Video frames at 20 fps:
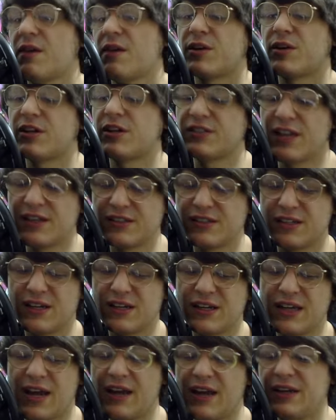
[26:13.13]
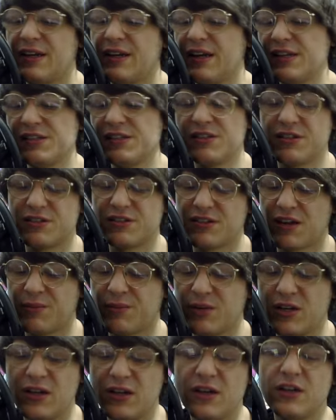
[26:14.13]
Because it has the negate, easy to
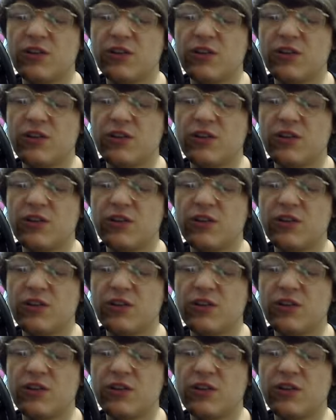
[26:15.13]
summon.